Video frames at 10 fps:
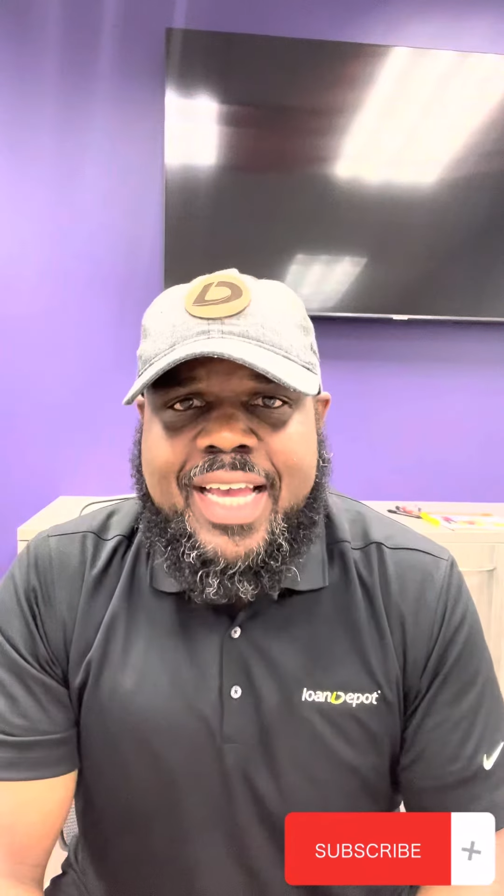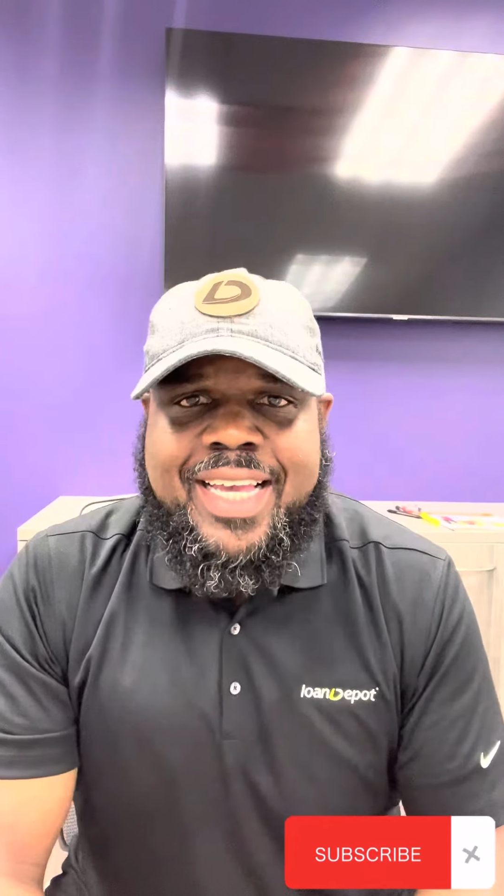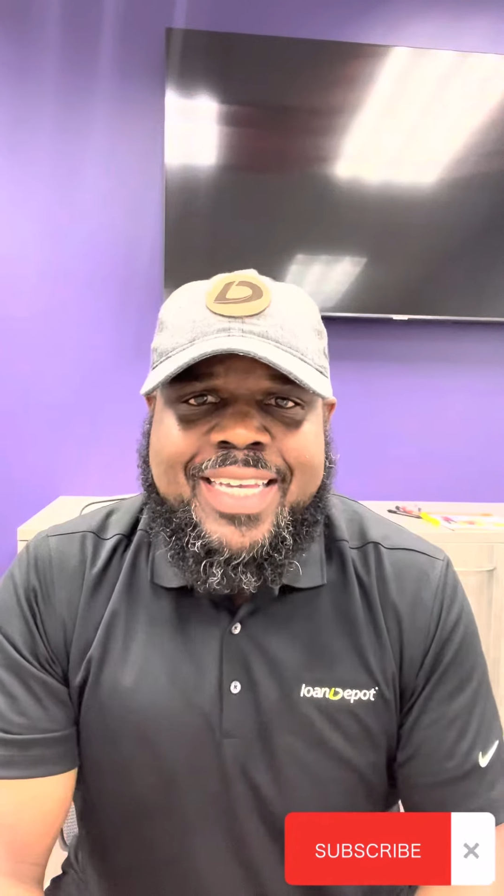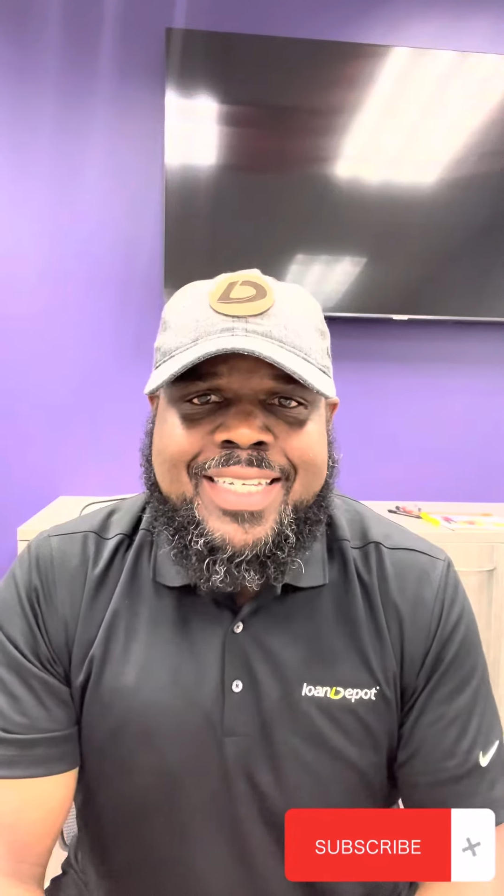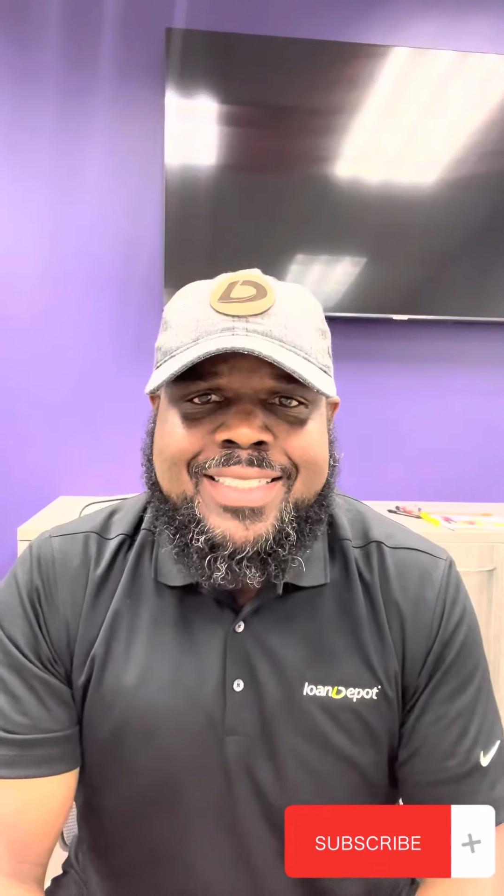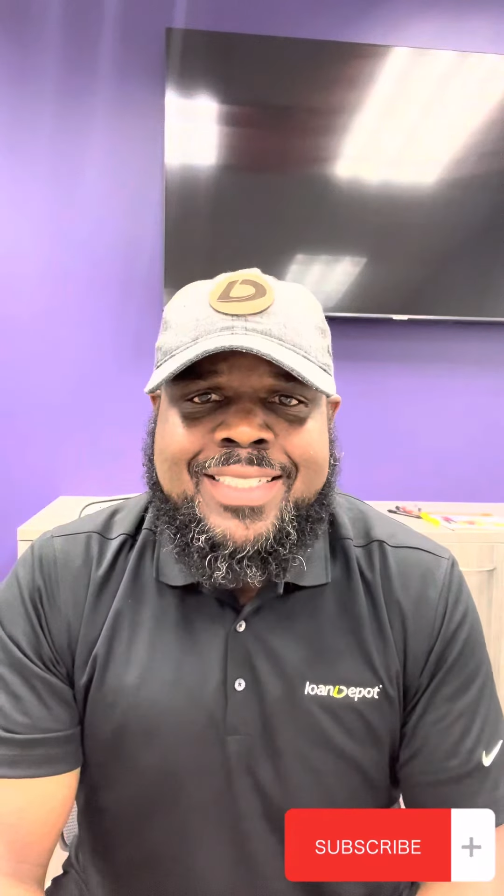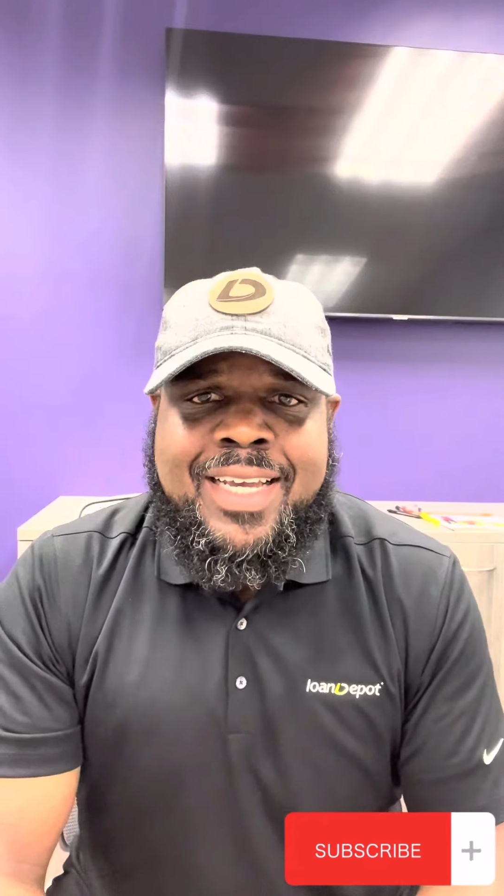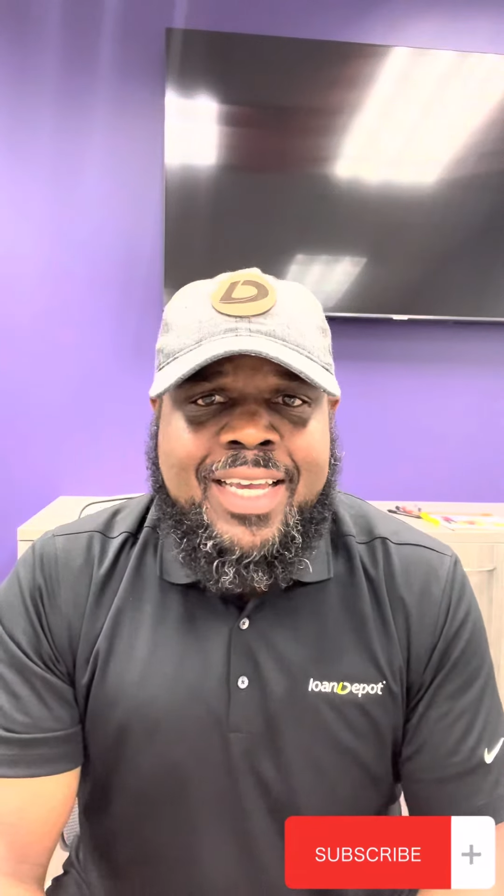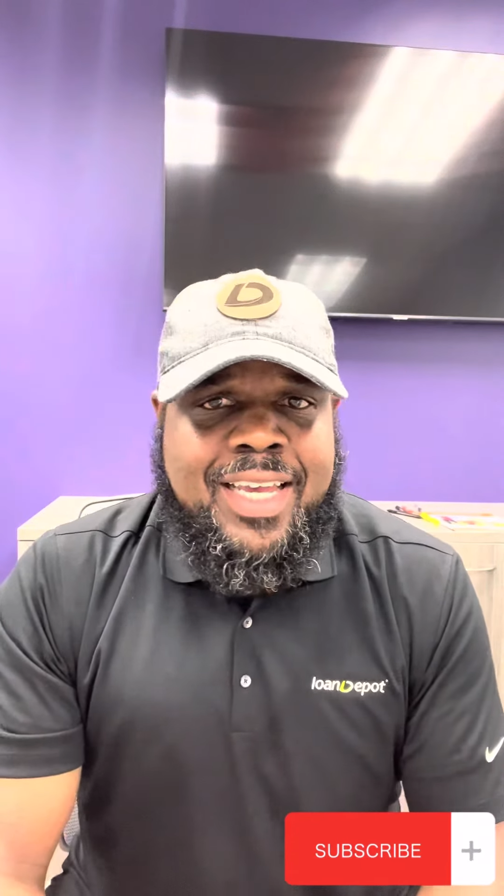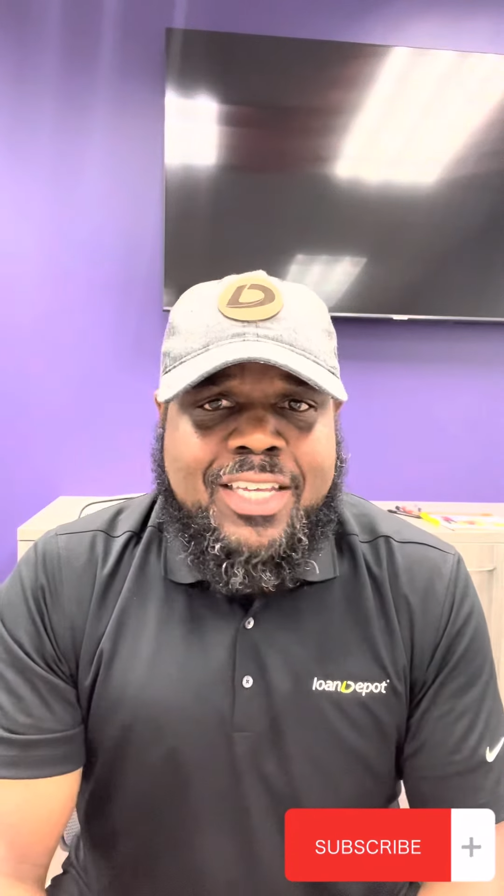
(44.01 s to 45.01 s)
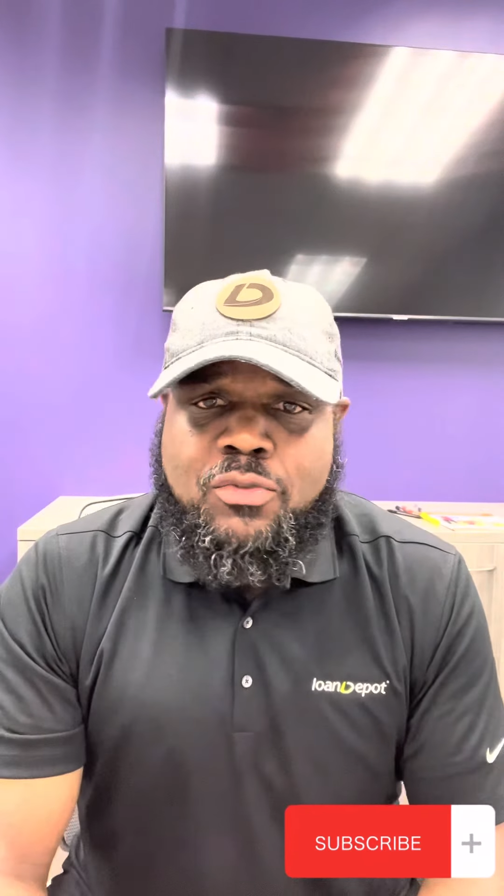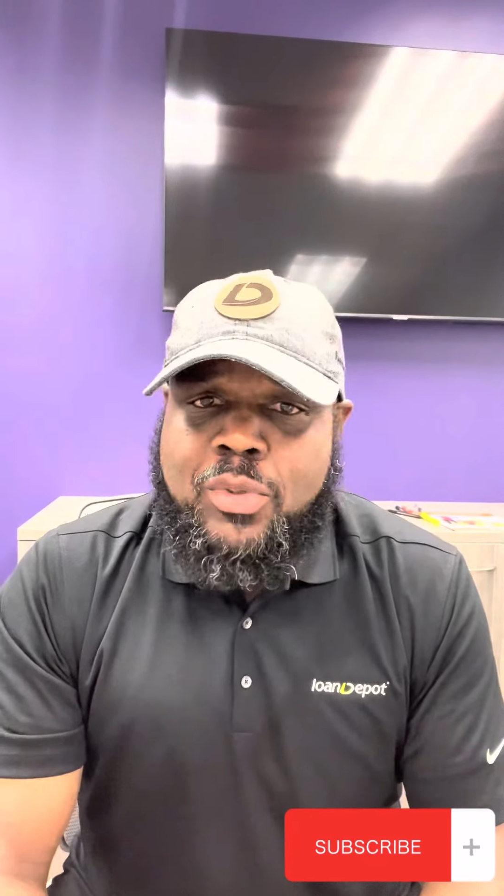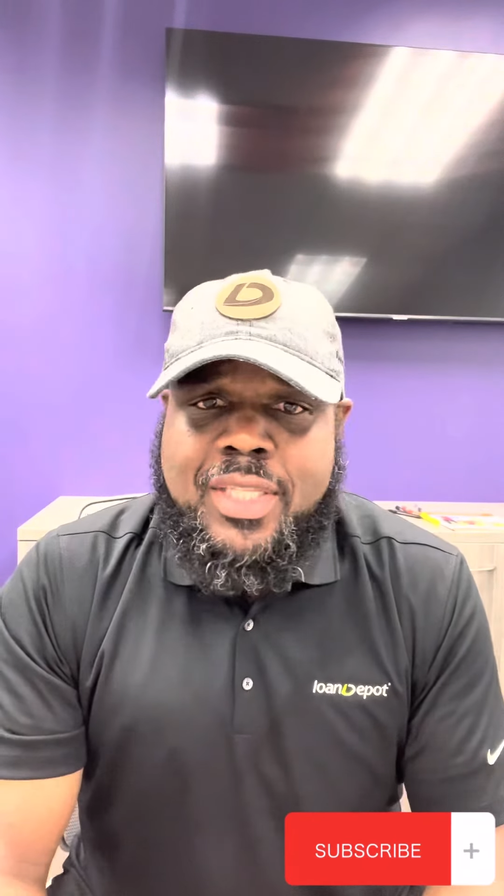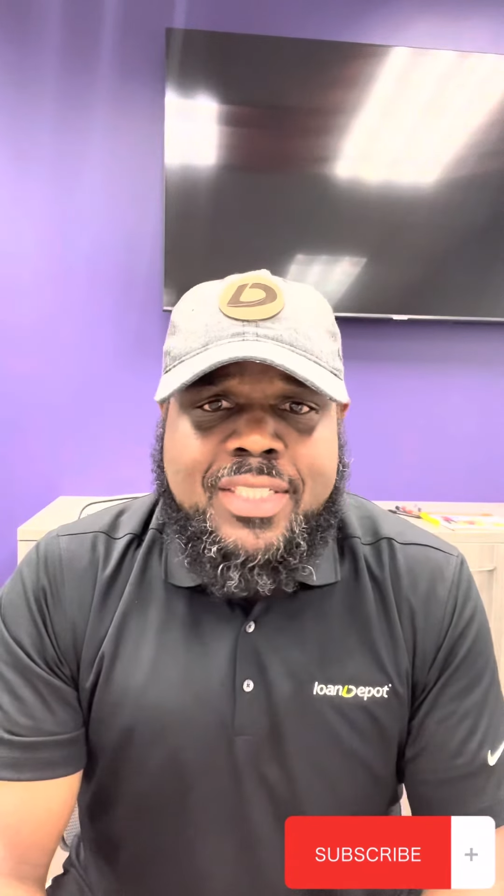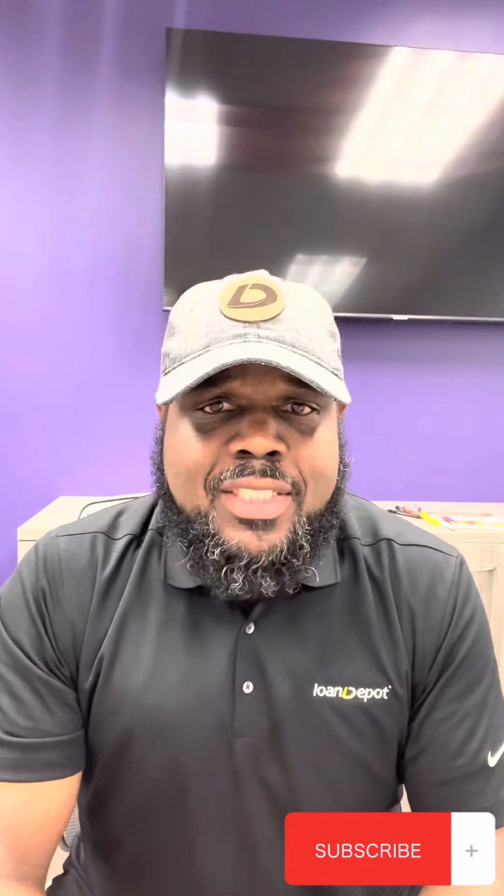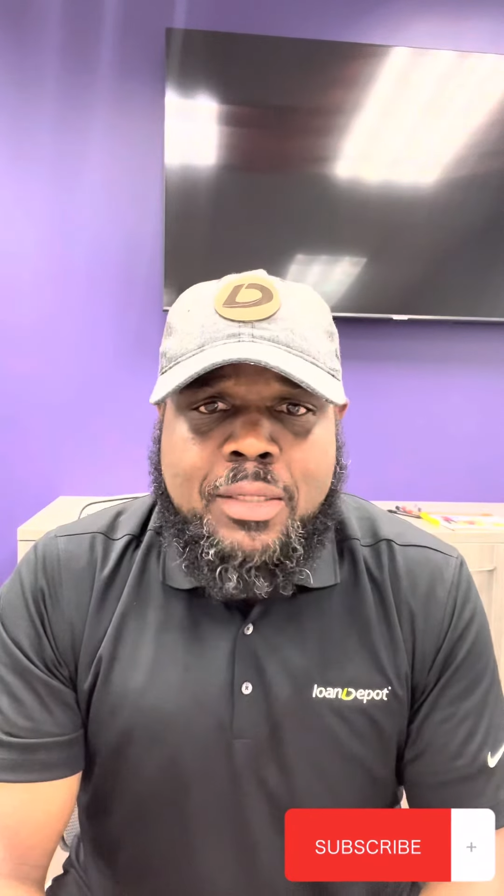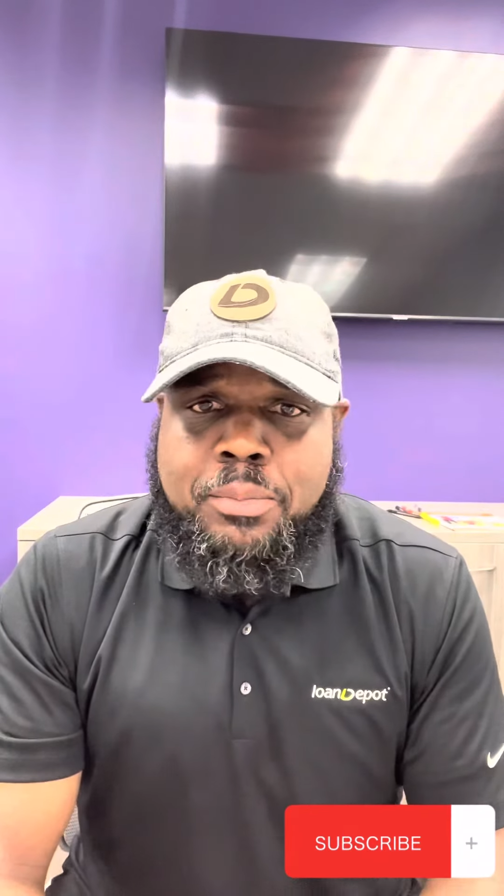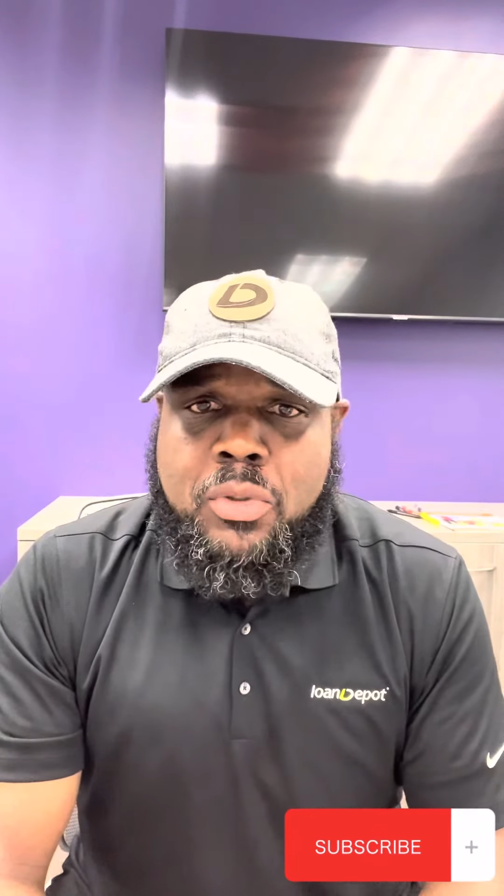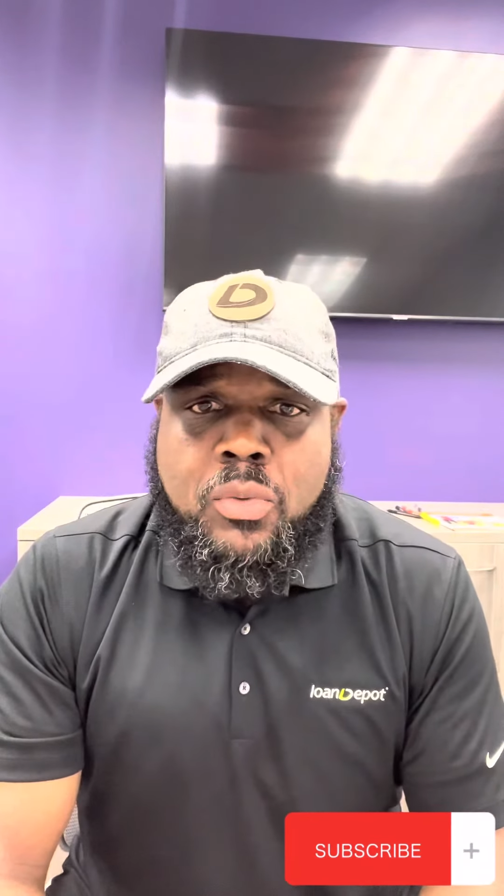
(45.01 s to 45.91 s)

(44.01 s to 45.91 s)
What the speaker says: is really simple.